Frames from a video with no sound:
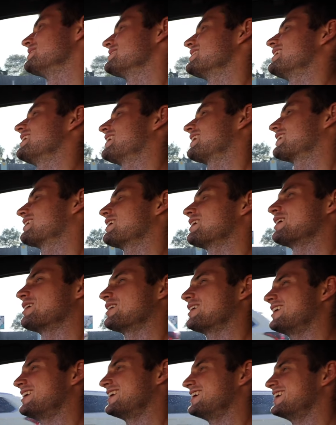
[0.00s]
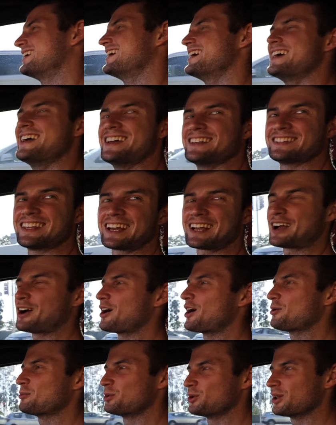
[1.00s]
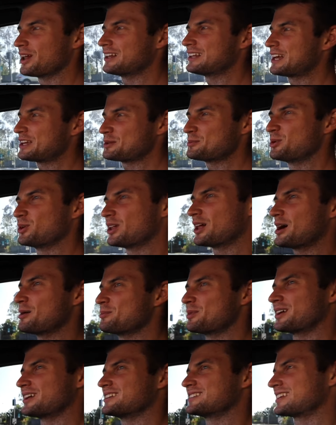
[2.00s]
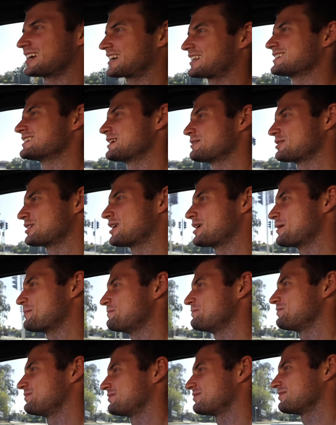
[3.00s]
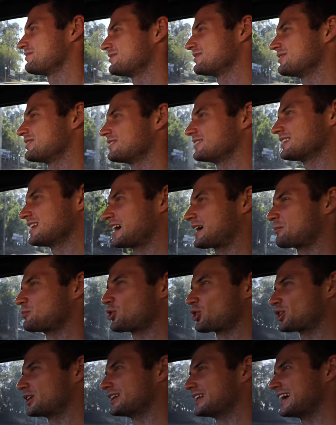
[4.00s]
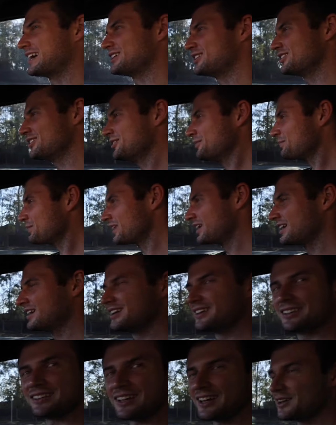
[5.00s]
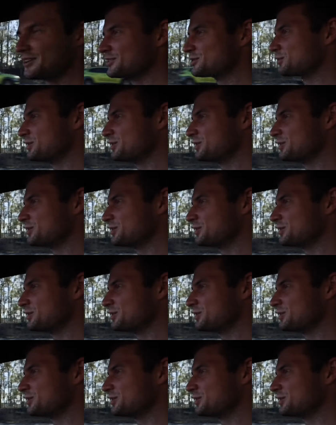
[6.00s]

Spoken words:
it's like I'll let you pull up, but it's like at the same time, like I'm not going to let you. Yeah, it's